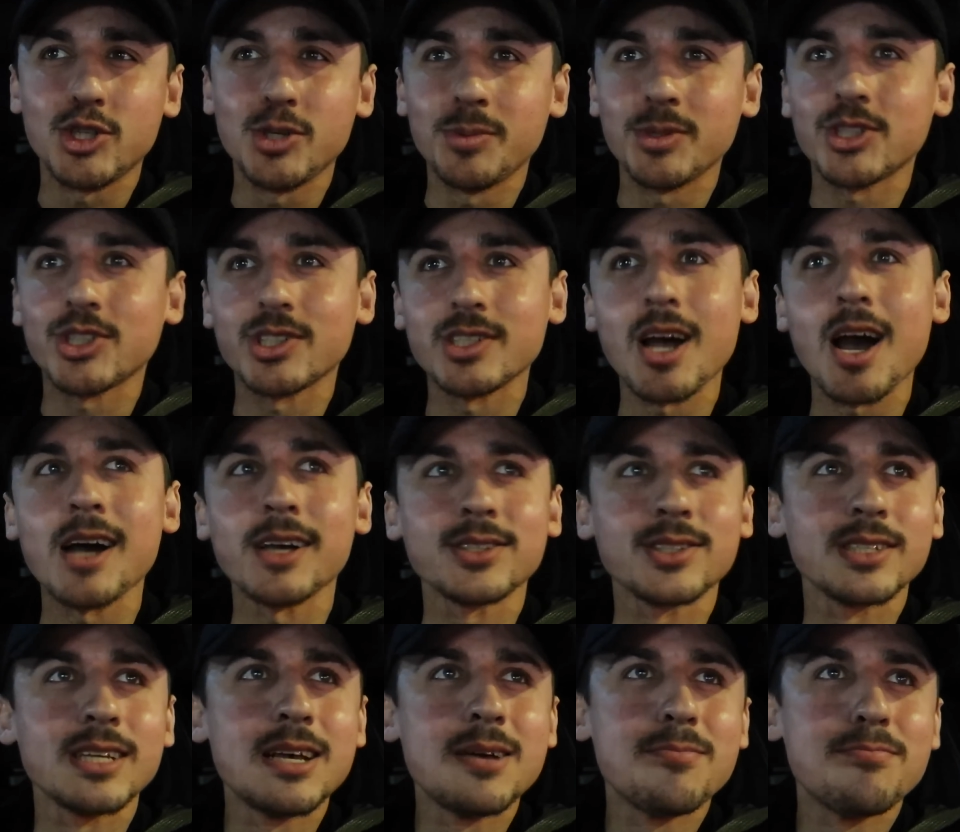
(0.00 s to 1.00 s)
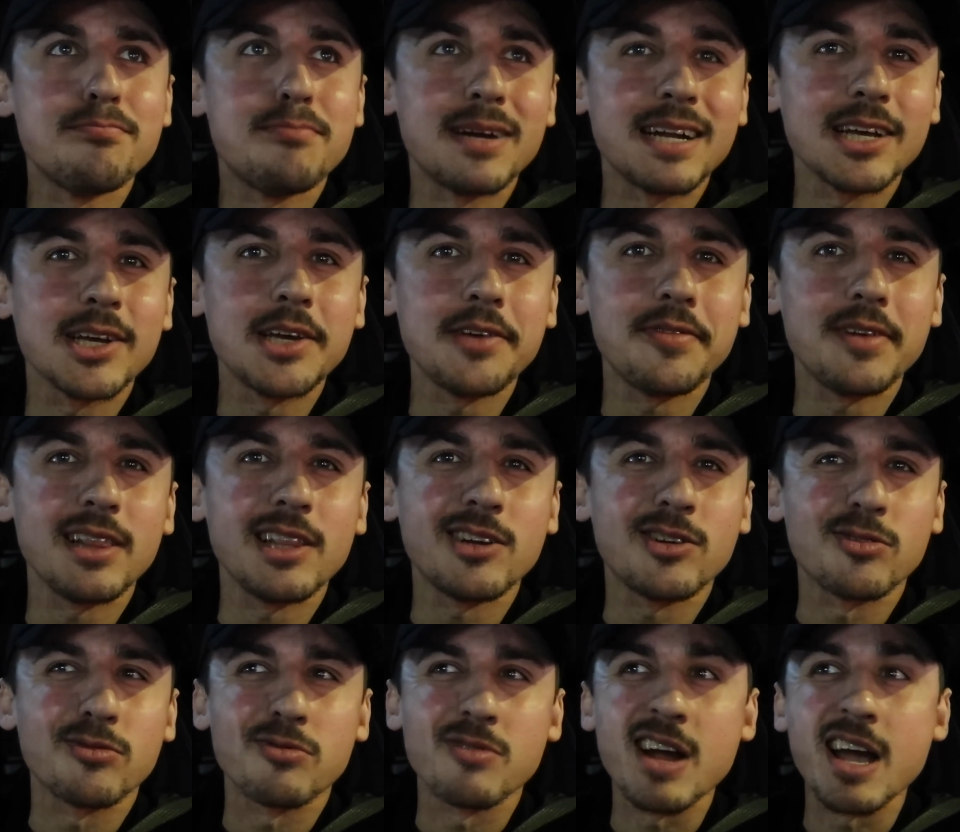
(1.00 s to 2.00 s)
too much sauce, but I'll give it a
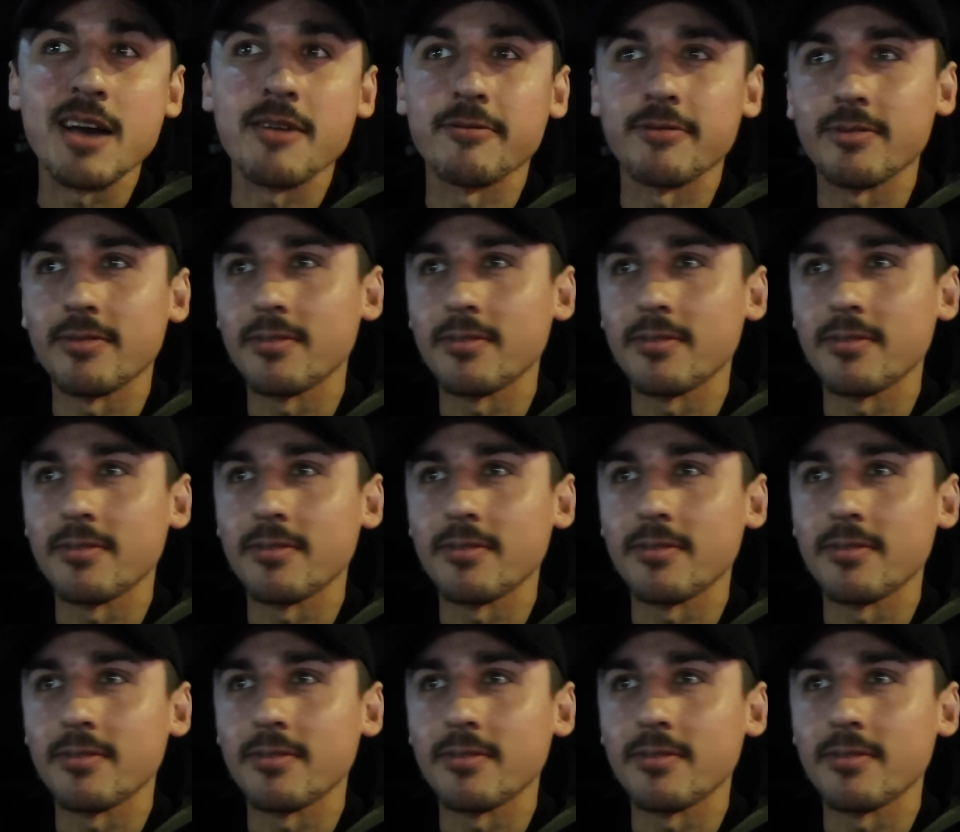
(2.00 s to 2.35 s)
little rev.